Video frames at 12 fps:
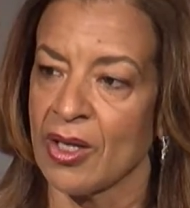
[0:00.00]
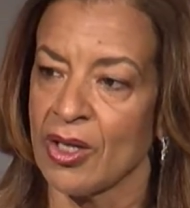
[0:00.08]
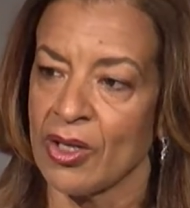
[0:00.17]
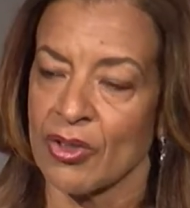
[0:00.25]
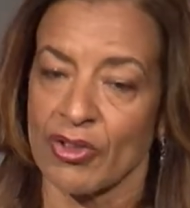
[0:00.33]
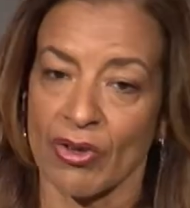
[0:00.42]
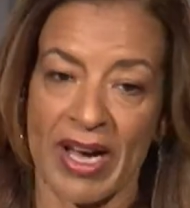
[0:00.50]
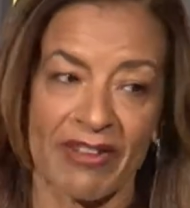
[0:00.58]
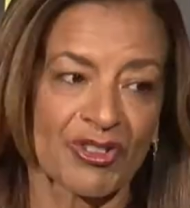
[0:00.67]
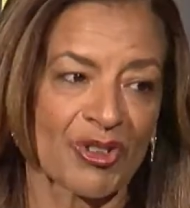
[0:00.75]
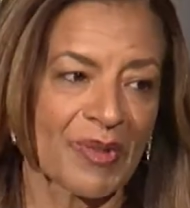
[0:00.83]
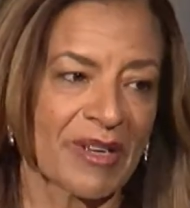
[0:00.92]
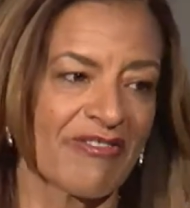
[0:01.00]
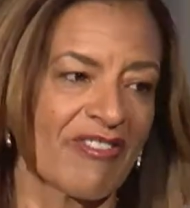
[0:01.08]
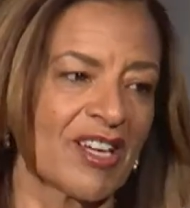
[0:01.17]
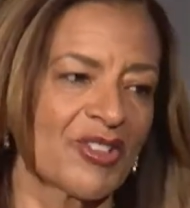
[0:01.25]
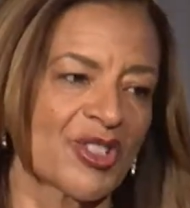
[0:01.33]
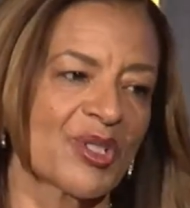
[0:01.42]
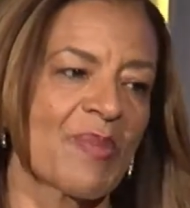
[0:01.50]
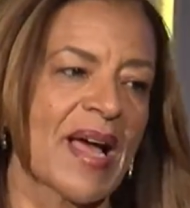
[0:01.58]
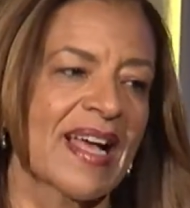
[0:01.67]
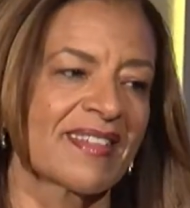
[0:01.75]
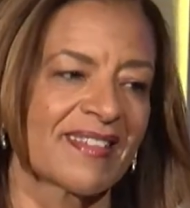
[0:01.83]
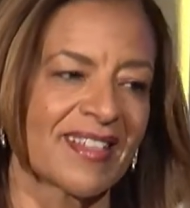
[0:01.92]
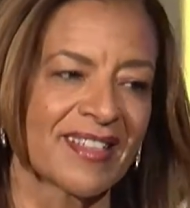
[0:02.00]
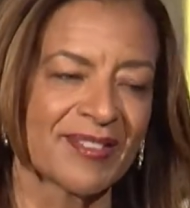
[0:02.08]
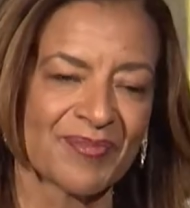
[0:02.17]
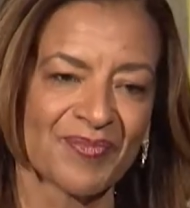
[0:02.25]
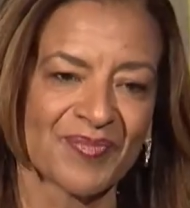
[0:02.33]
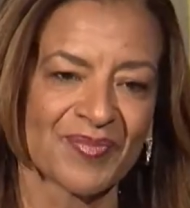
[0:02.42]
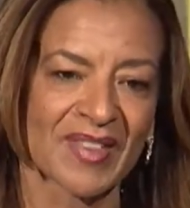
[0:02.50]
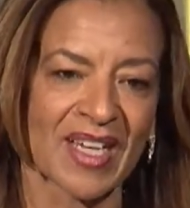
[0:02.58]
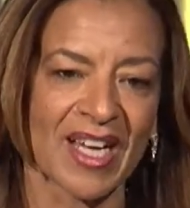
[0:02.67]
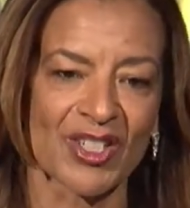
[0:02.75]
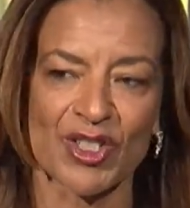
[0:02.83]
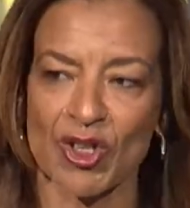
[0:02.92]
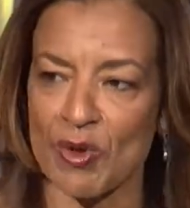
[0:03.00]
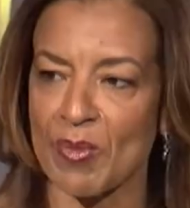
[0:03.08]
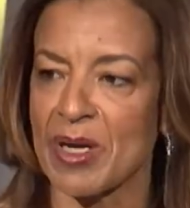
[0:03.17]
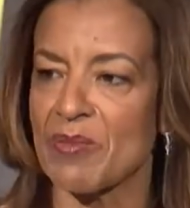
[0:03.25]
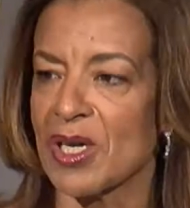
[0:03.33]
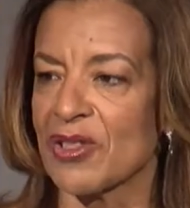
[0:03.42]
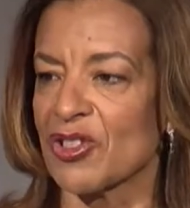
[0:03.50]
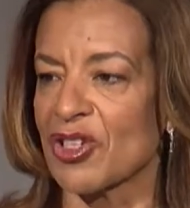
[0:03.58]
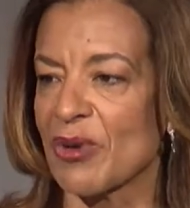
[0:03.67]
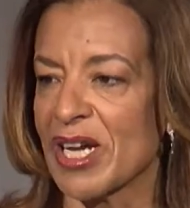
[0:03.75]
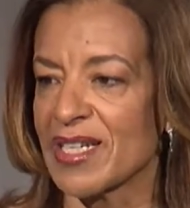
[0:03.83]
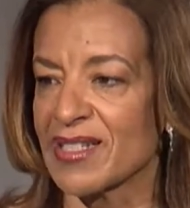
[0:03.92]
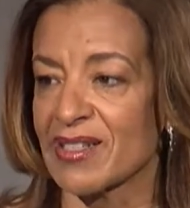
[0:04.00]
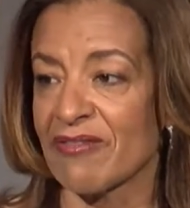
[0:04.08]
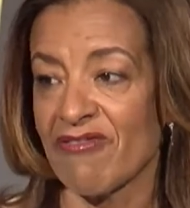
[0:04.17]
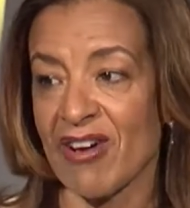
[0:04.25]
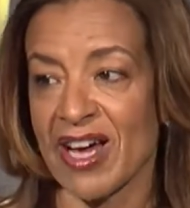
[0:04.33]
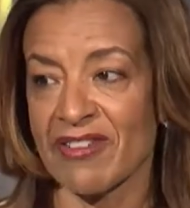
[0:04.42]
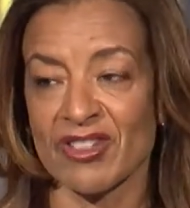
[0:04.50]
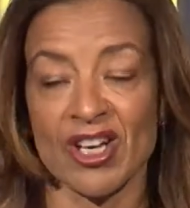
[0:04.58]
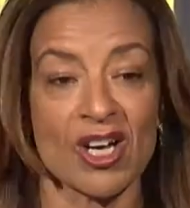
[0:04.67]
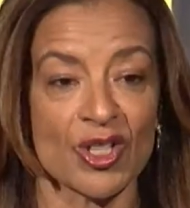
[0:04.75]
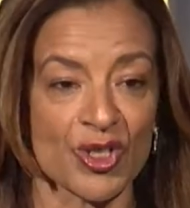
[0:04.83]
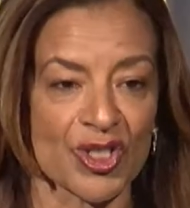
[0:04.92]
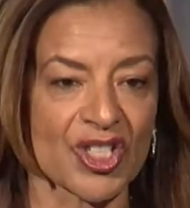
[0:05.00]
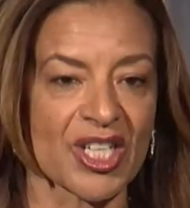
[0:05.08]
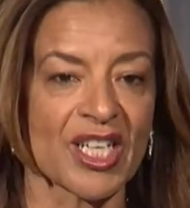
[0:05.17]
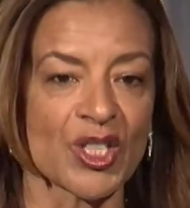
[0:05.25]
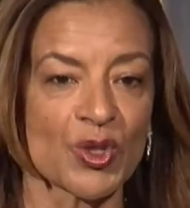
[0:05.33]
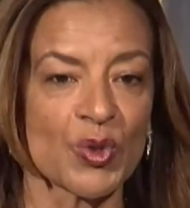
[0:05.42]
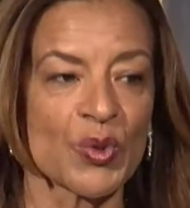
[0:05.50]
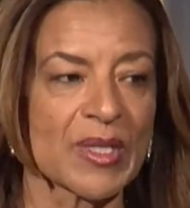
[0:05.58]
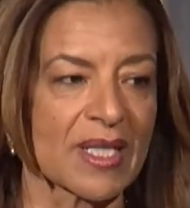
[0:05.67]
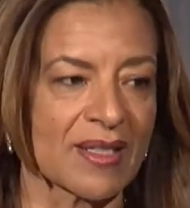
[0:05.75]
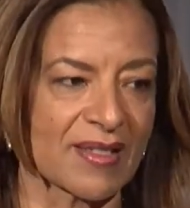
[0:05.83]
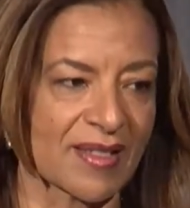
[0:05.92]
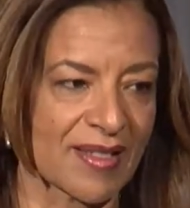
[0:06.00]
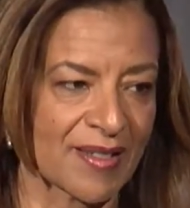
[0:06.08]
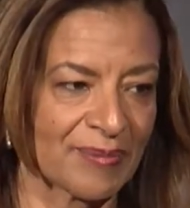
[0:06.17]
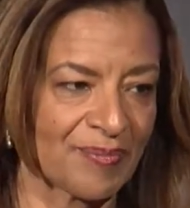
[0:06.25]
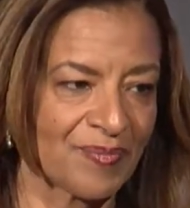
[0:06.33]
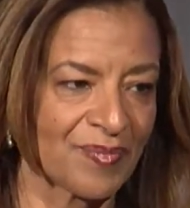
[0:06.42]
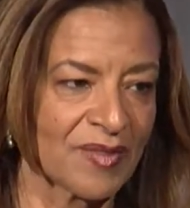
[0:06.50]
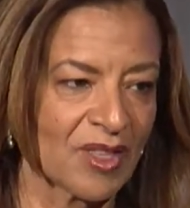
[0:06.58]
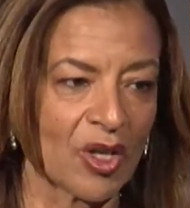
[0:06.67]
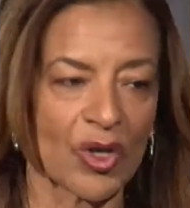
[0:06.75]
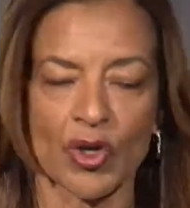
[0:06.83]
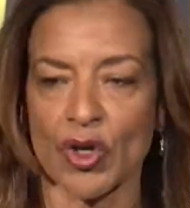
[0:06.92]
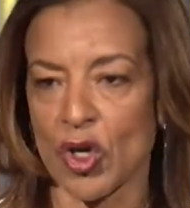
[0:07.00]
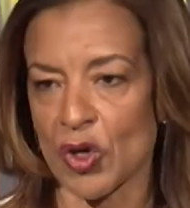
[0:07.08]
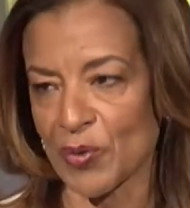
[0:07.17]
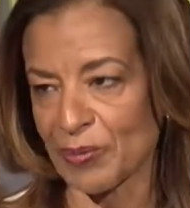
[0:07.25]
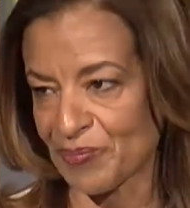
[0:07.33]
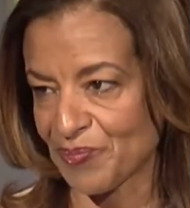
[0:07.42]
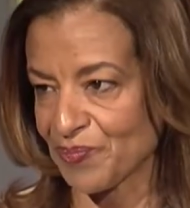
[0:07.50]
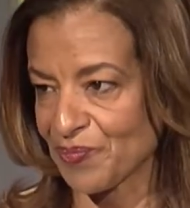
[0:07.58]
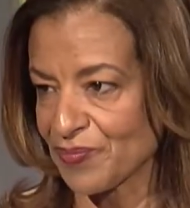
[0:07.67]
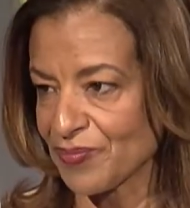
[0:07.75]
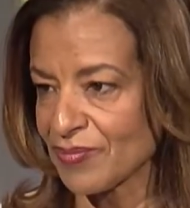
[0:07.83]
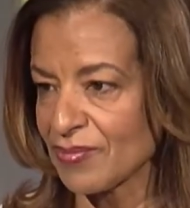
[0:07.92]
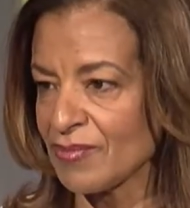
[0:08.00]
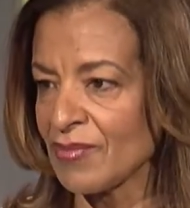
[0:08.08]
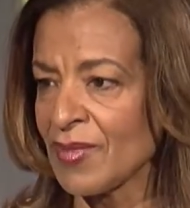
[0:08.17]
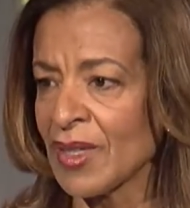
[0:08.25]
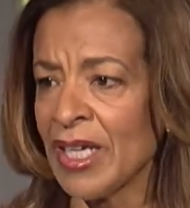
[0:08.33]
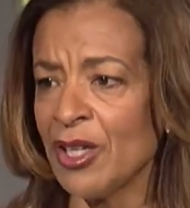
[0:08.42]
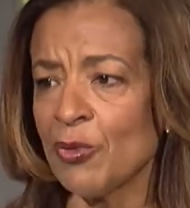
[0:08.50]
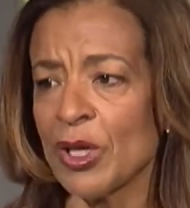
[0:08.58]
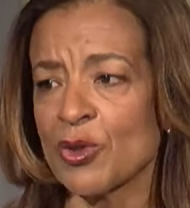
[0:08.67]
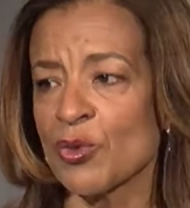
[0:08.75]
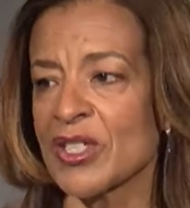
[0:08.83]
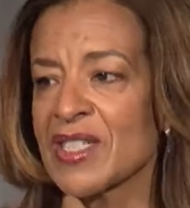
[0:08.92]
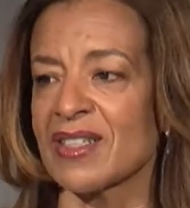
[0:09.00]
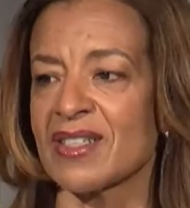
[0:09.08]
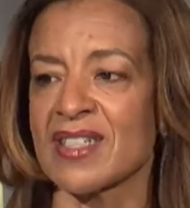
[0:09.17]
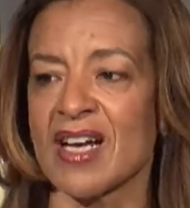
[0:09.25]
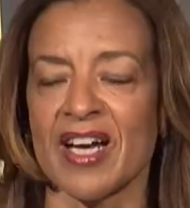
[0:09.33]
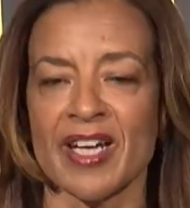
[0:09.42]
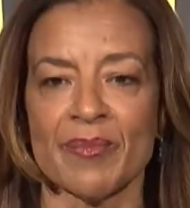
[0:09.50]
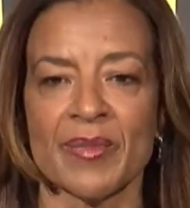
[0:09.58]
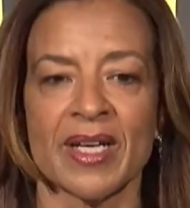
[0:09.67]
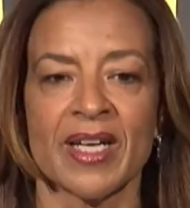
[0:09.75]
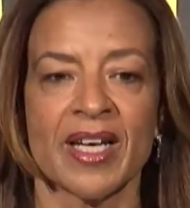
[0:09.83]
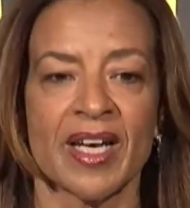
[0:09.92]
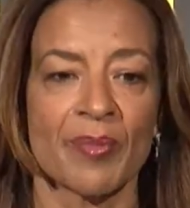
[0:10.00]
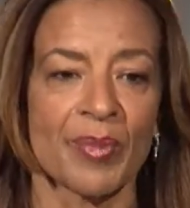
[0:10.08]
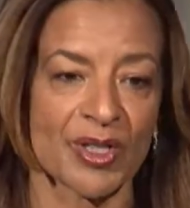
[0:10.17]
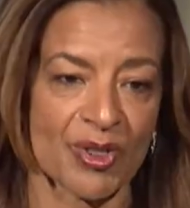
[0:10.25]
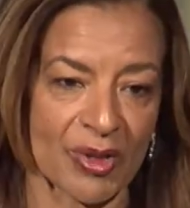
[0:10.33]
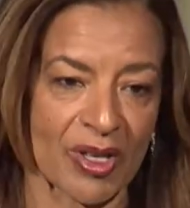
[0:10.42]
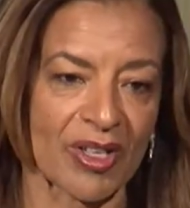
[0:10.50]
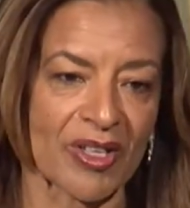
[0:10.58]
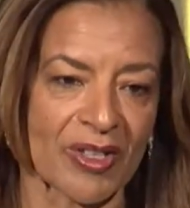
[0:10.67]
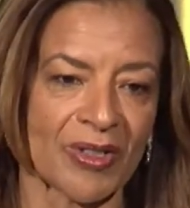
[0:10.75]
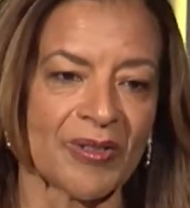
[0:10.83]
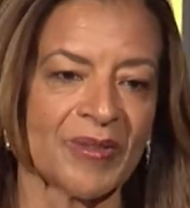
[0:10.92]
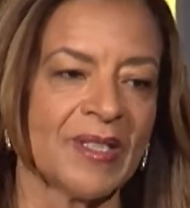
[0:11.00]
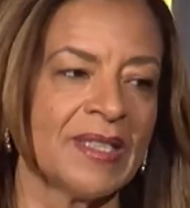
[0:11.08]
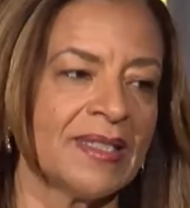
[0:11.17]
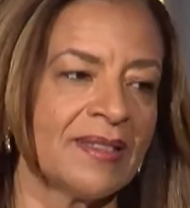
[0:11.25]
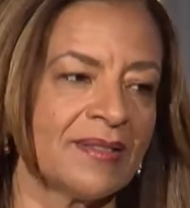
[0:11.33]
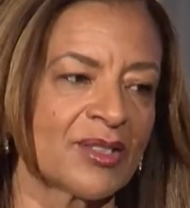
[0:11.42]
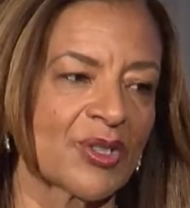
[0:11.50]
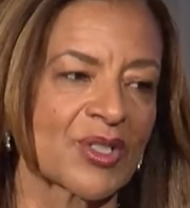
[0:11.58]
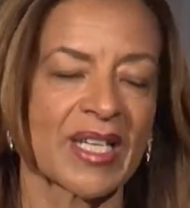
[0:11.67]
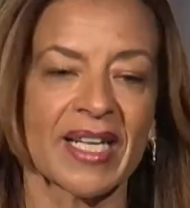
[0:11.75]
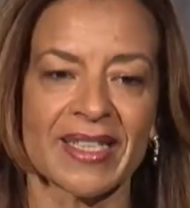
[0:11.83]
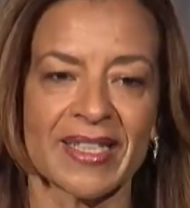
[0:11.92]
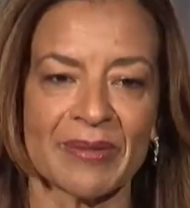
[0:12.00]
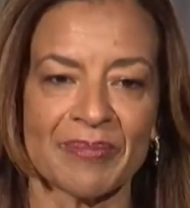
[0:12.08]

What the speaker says: So after my father's passing, I saw my mother raise 5 daughters and 2 sons on her own in what was at the time a patriarchal society.